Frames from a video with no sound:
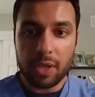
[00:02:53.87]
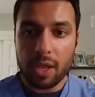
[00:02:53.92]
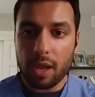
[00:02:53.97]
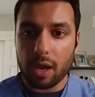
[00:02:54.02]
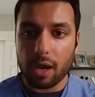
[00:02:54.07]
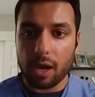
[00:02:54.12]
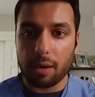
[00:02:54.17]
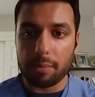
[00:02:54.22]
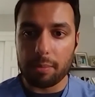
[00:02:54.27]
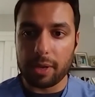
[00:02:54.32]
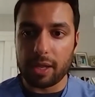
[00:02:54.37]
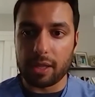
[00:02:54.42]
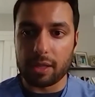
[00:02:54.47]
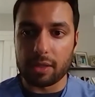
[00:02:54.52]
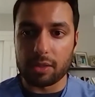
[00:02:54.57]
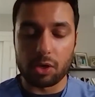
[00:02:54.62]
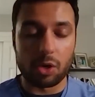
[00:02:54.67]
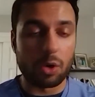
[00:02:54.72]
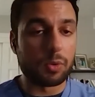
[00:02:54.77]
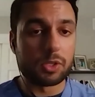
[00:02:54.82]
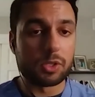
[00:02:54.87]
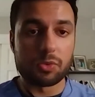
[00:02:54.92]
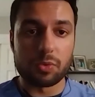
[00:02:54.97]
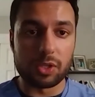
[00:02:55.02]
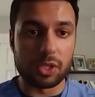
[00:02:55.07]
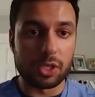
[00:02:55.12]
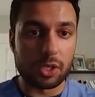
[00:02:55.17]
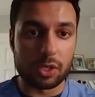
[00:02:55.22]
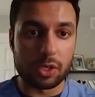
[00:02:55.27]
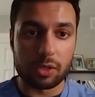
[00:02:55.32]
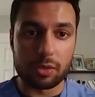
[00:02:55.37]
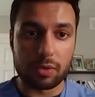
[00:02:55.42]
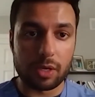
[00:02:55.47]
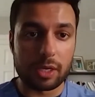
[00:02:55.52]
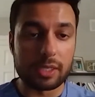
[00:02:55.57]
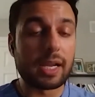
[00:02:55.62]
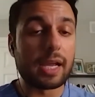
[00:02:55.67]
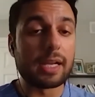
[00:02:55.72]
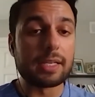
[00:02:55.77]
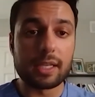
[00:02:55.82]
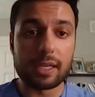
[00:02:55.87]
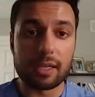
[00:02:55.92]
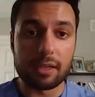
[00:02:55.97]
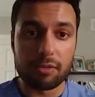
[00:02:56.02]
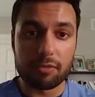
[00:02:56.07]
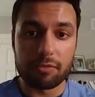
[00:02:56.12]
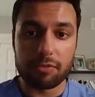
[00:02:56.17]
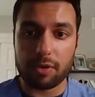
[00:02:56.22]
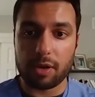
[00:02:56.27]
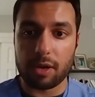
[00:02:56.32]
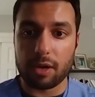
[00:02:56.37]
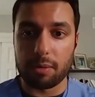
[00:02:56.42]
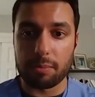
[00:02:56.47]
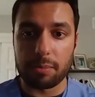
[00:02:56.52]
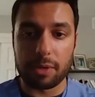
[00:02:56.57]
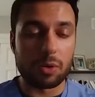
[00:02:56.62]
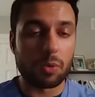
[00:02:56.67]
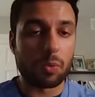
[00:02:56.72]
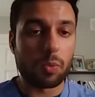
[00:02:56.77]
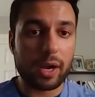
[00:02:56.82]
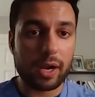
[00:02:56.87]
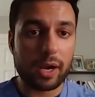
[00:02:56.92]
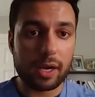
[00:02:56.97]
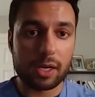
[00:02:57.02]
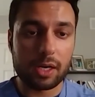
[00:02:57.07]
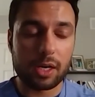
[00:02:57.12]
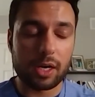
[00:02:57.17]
And they're always really attentive and aware,